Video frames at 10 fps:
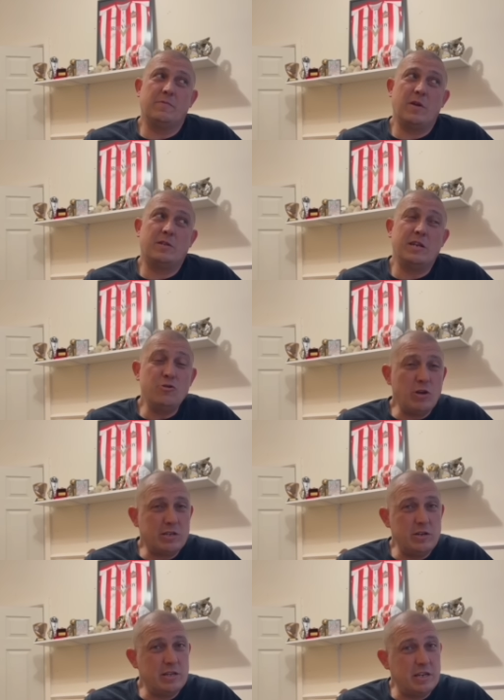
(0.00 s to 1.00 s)
it's
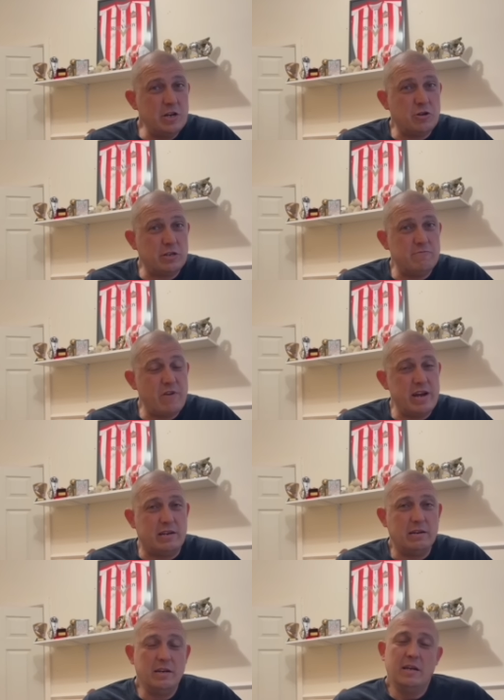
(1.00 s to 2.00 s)
interesting. It's an interesting
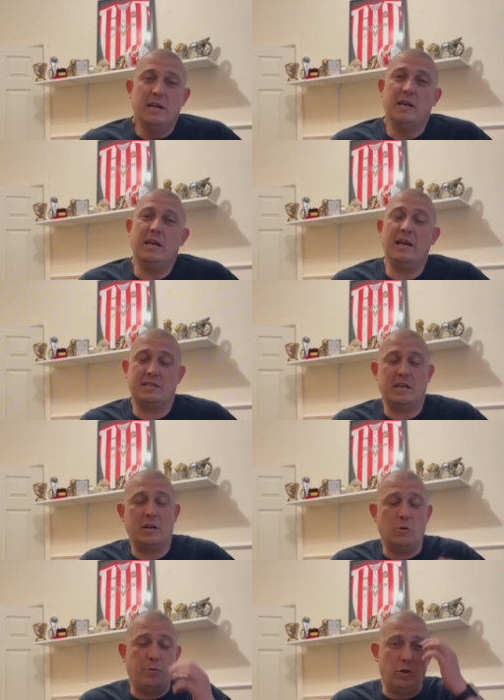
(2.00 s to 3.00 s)
read. Like I say, I
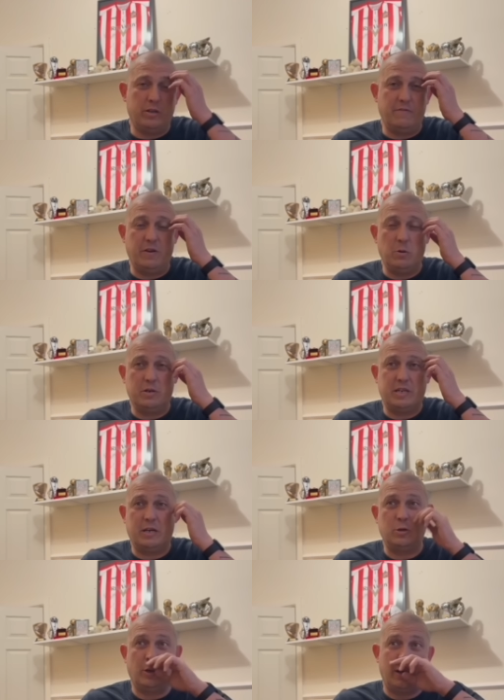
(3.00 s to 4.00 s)
know Paul did a video on TikTok.